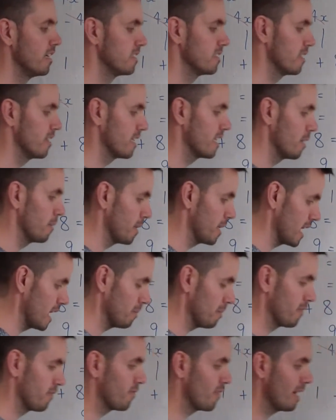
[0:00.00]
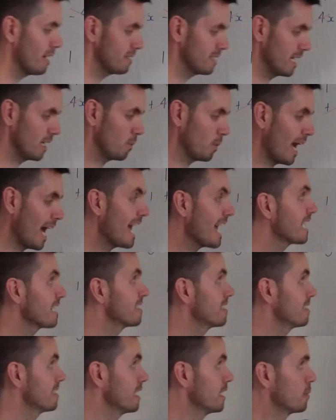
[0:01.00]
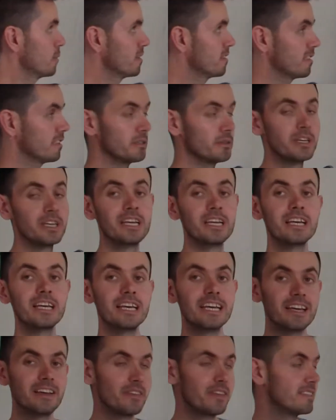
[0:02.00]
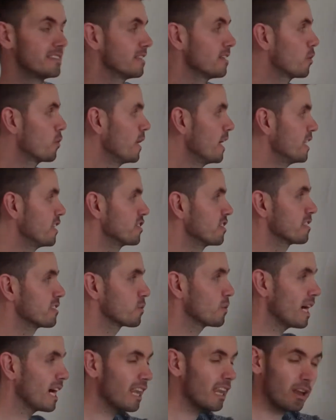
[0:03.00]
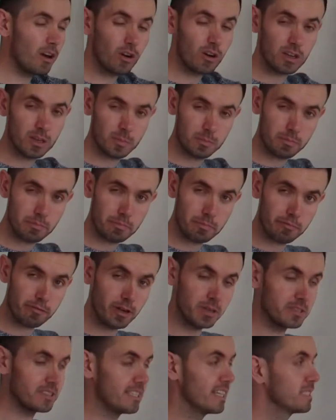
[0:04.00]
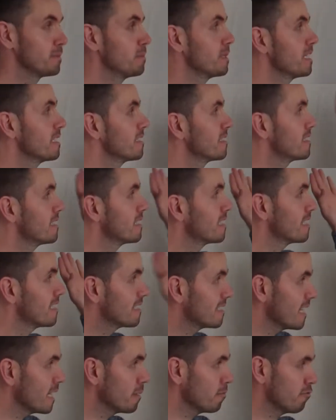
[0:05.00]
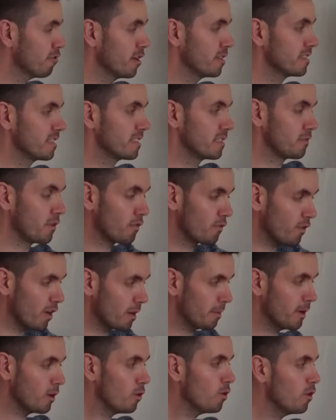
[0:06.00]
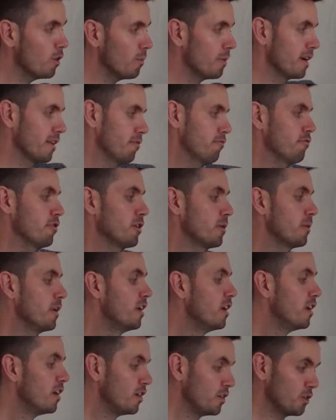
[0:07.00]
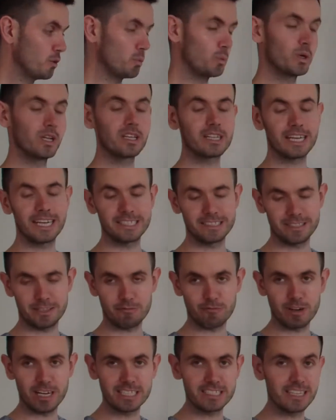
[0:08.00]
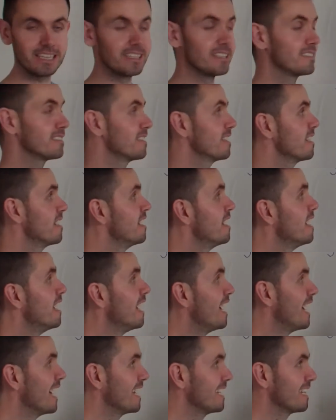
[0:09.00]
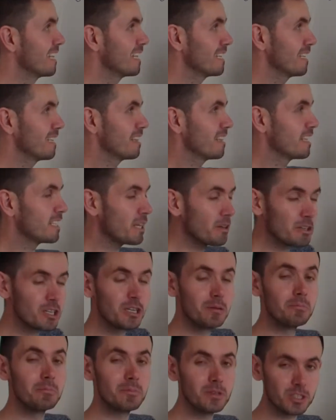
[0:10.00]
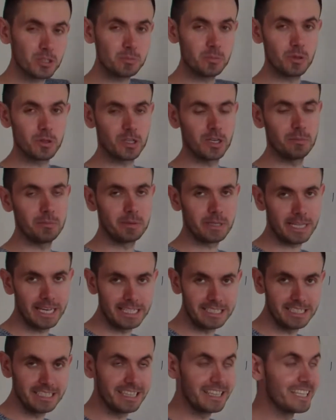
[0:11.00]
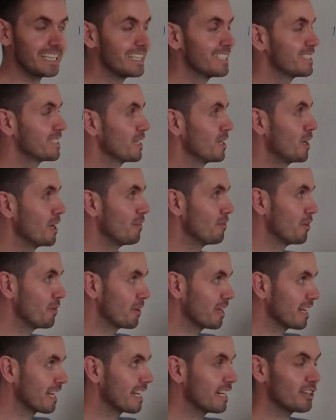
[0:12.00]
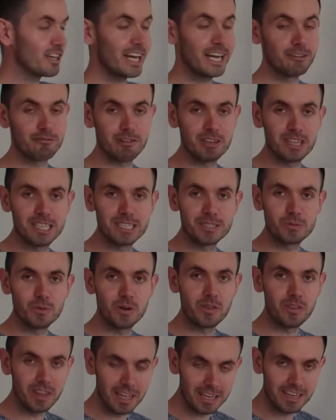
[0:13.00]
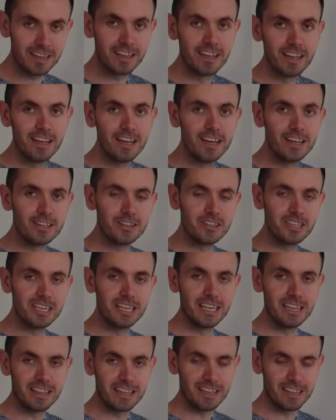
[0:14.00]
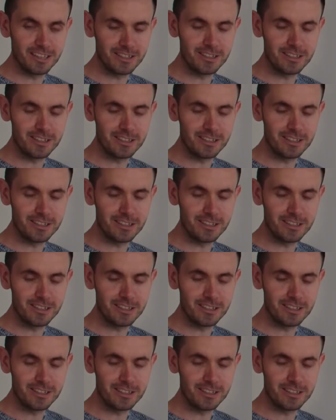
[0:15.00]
So there we go, we found out what x is equal to in this equation. It's quite a long process, but it's the same process. If you follow it all the way through, you will get to the right answer. And they don't come much more complicated than this, so if you can get your head around this one, then you're nearly there.